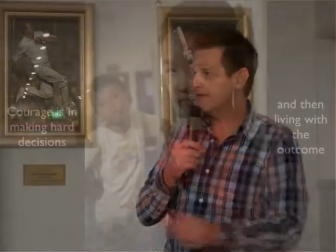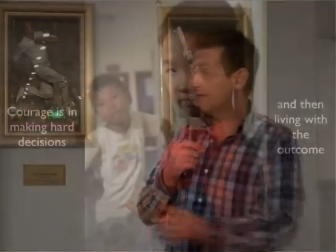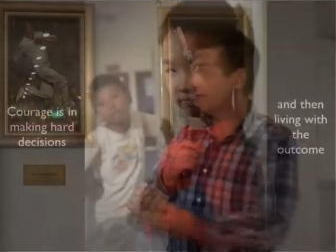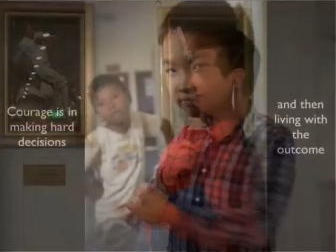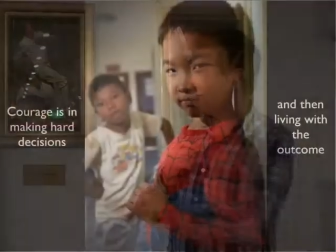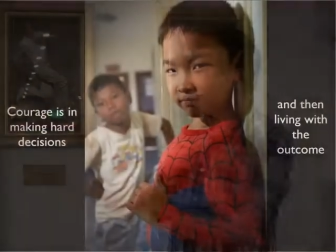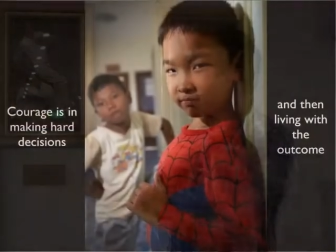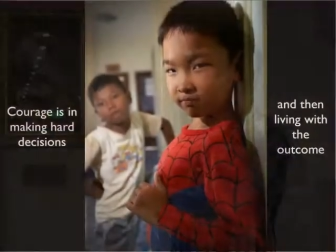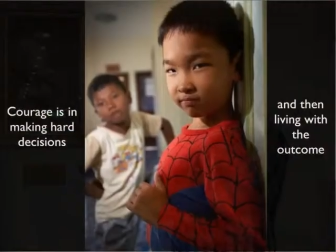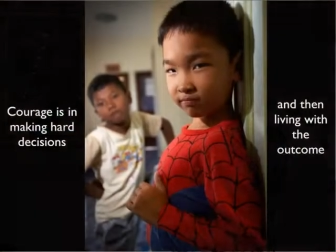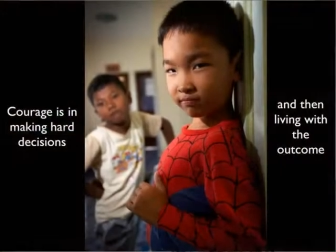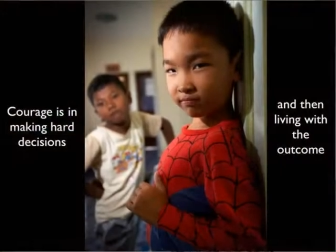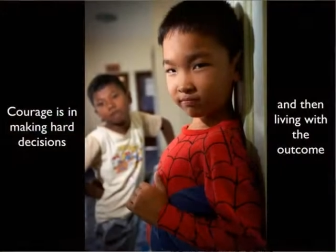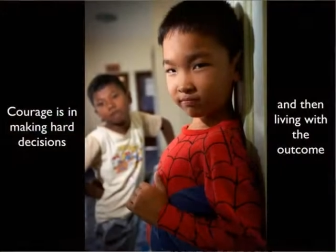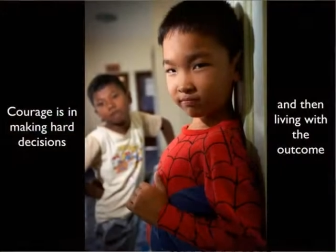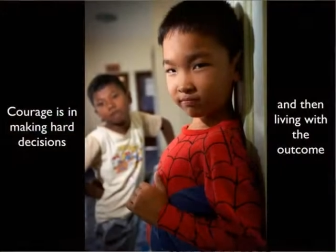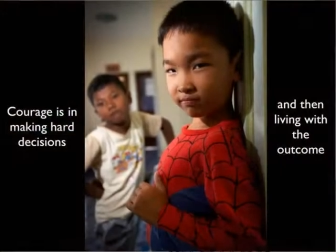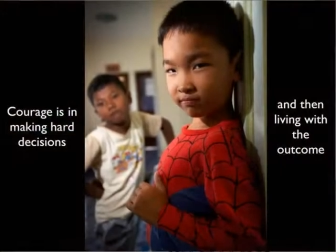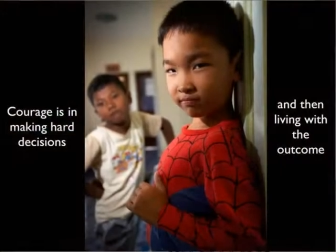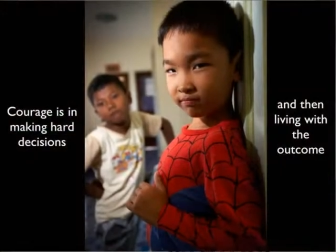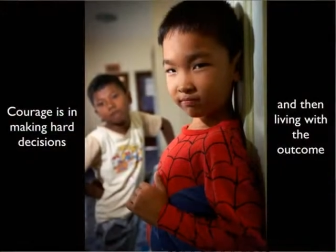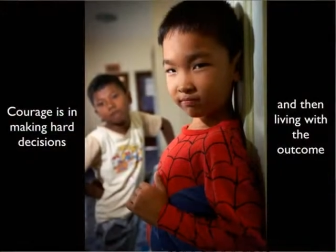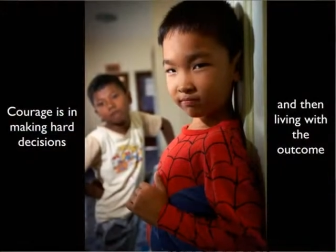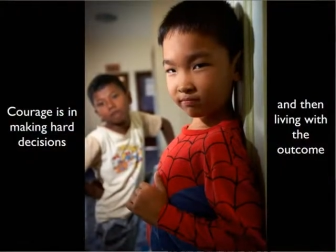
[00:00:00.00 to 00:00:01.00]
he had this
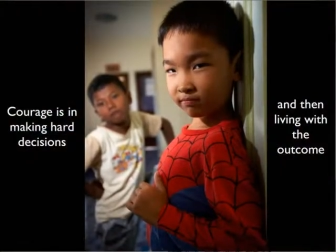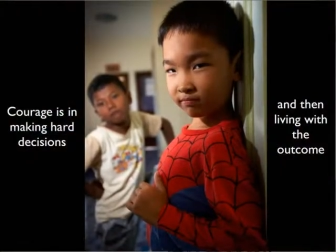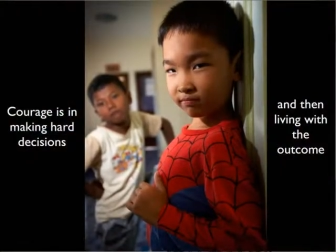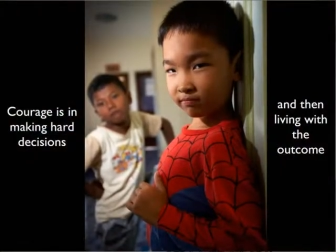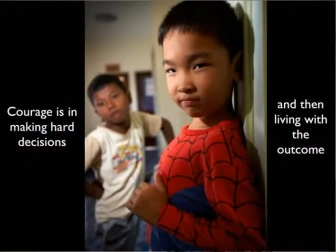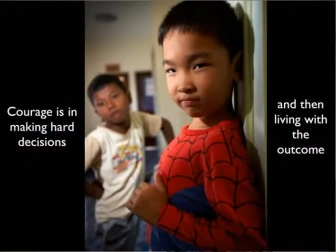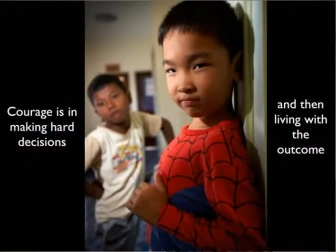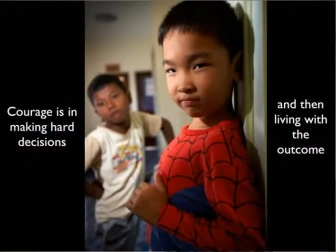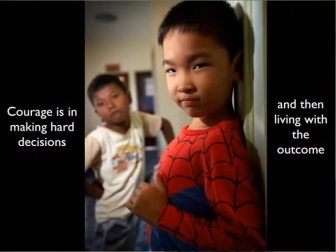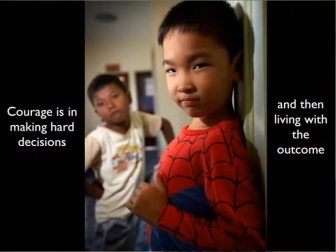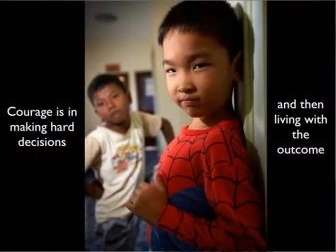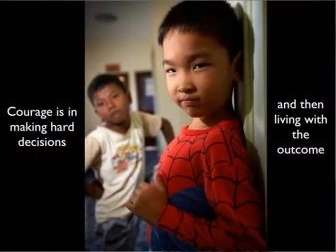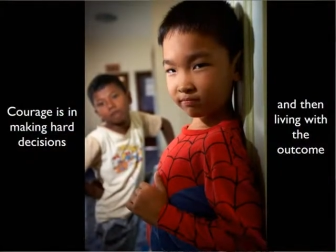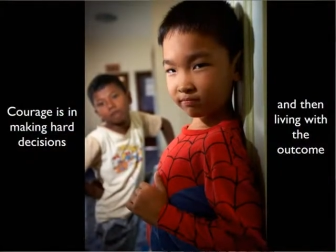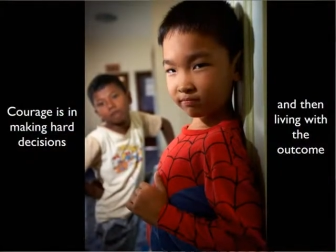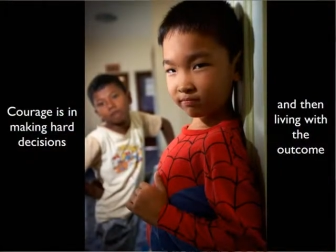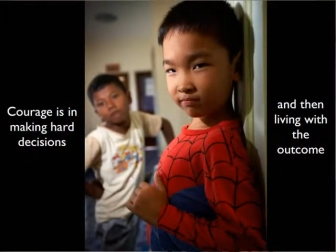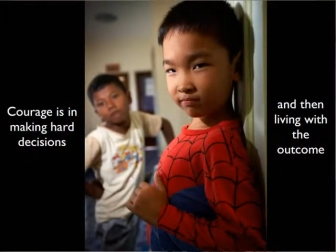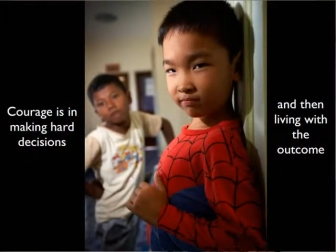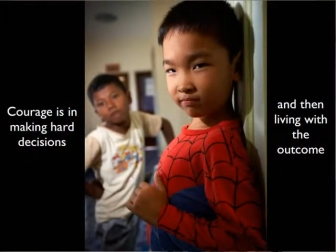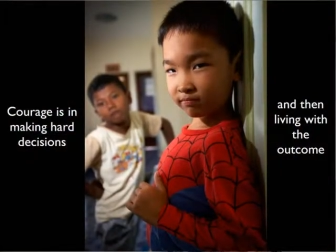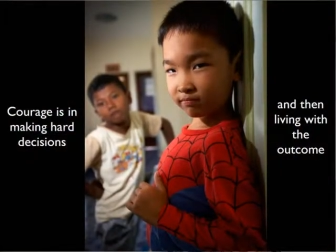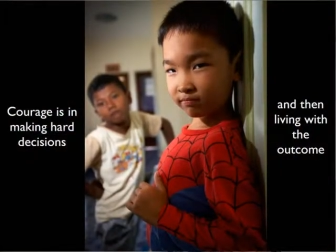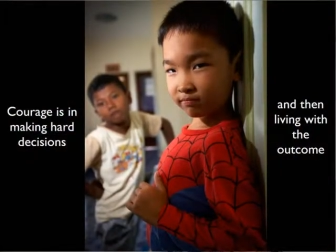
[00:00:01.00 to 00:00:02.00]
little guy in his right
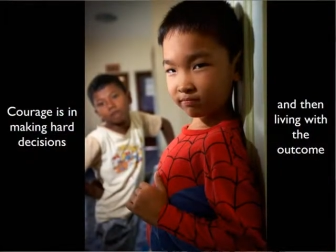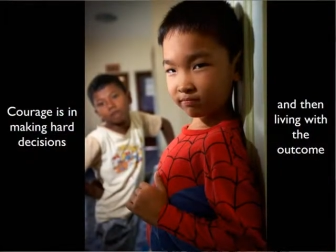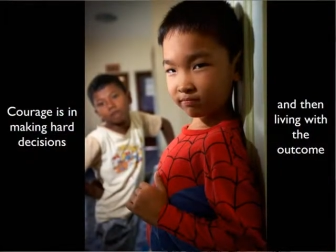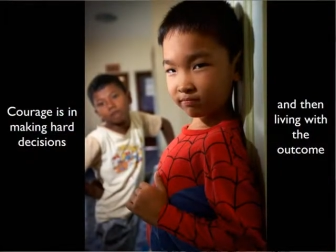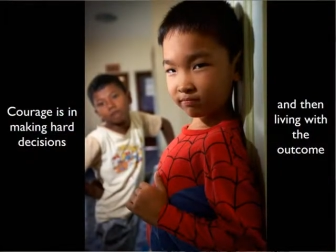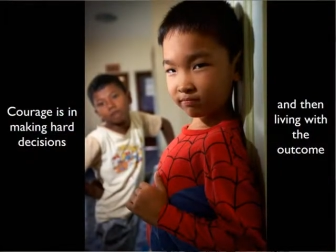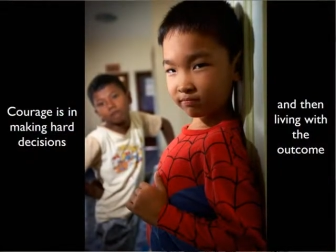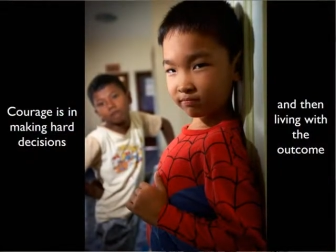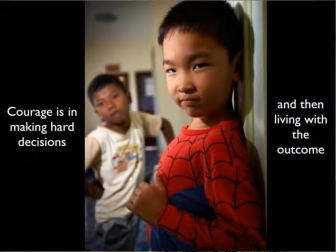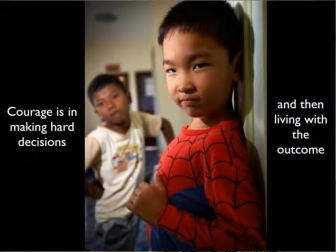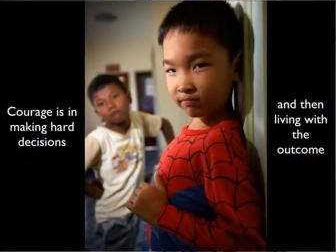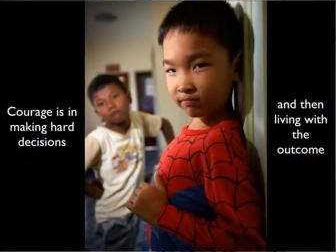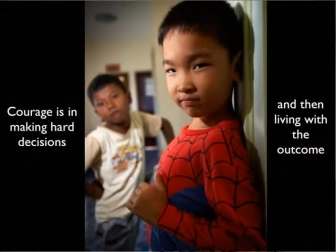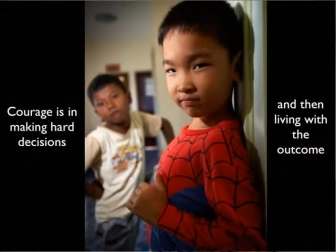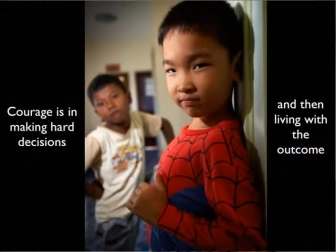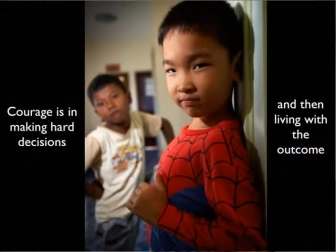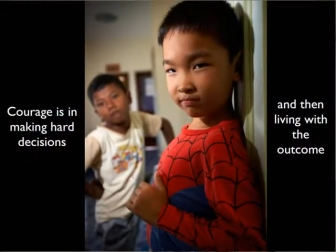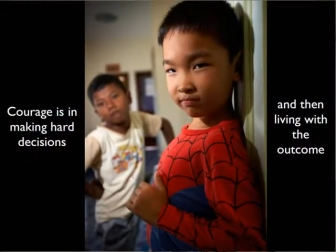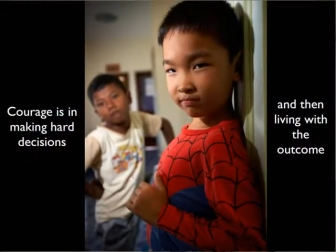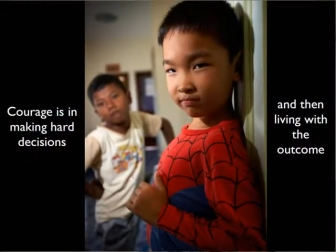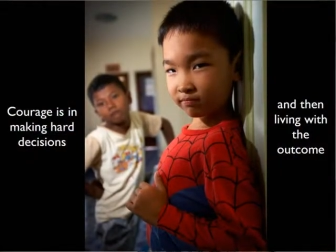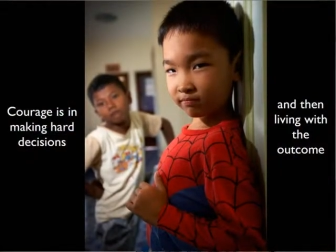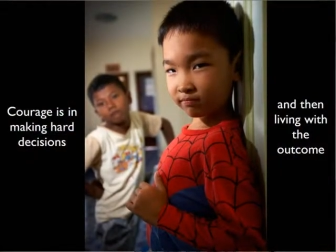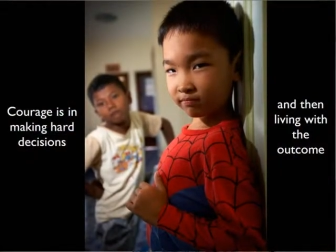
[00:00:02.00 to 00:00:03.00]
hand,
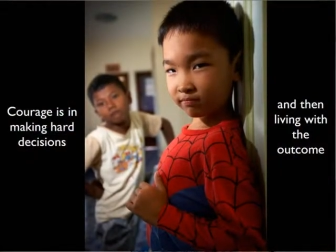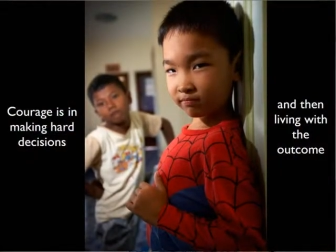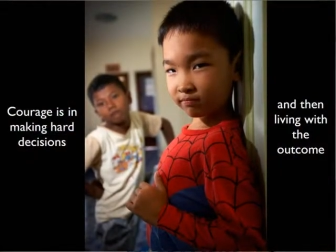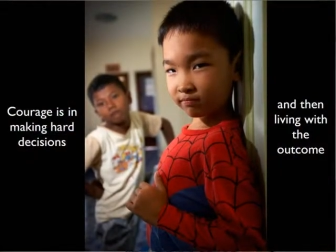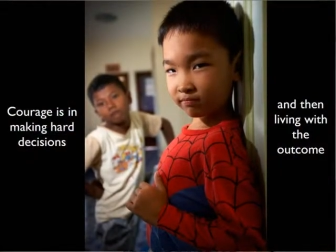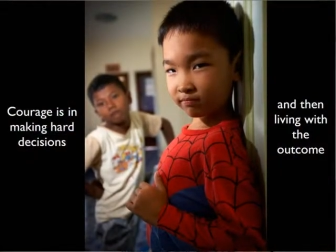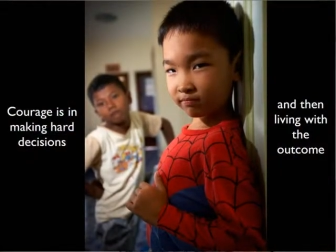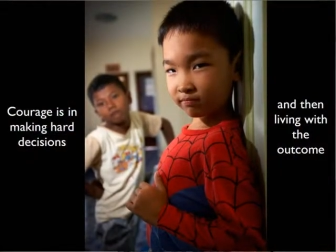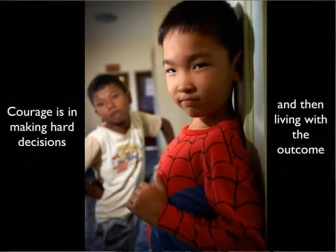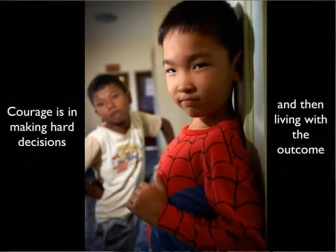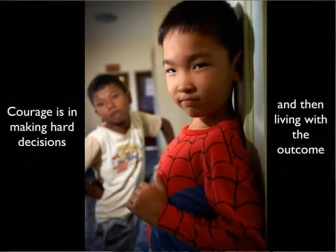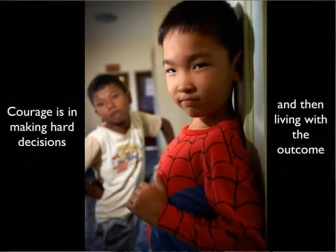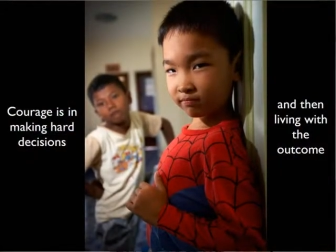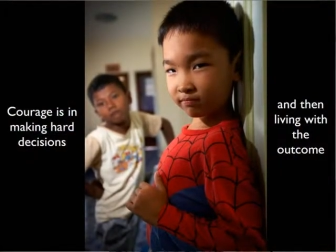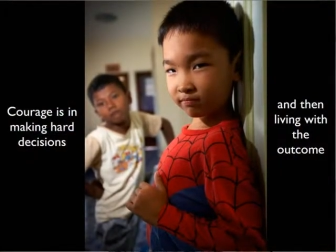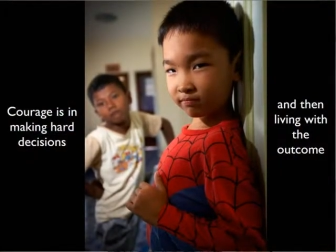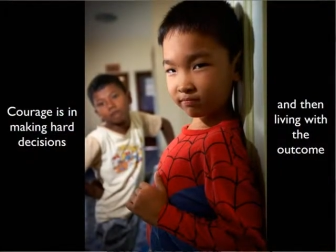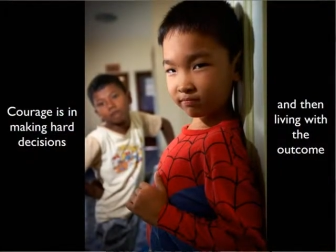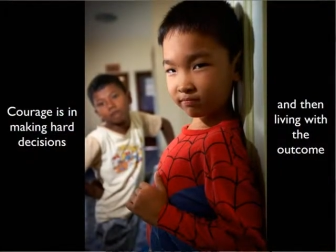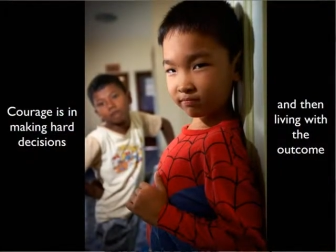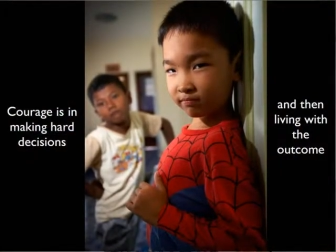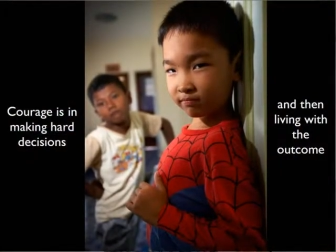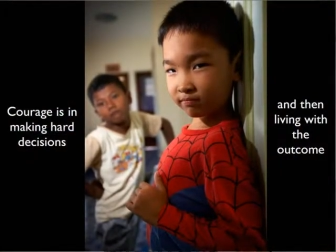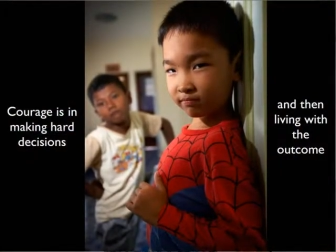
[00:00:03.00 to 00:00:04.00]
and in his left
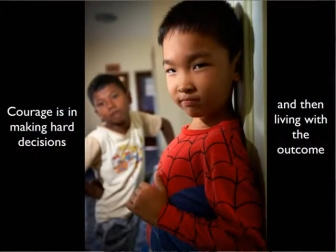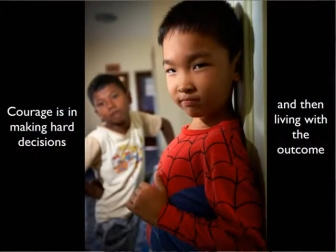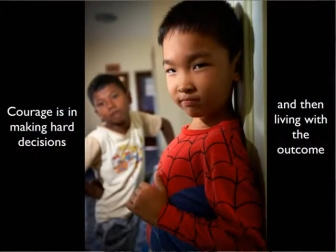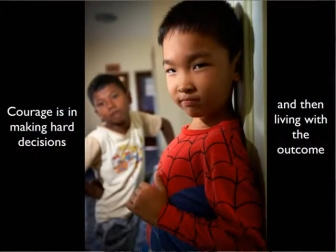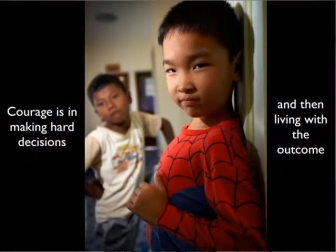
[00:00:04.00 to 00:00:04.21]
hand,